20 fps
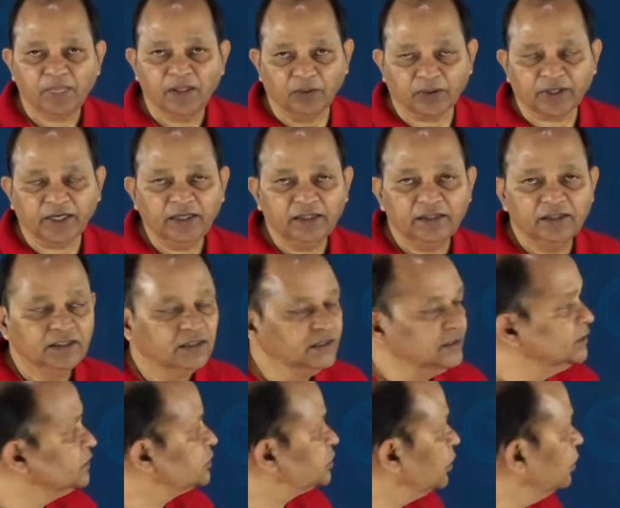Okay?
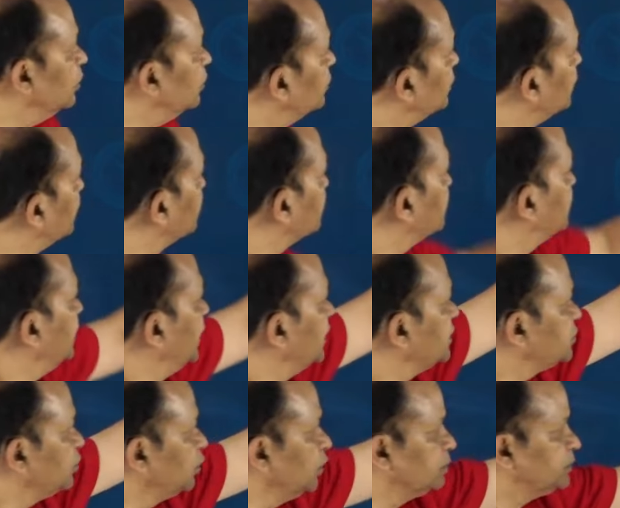So,
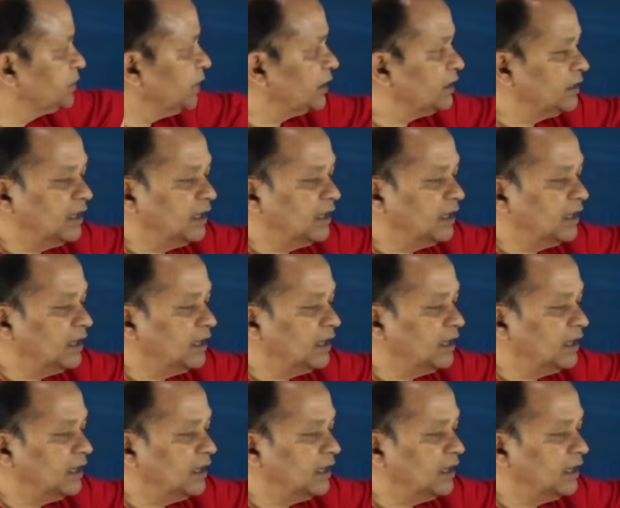these groups are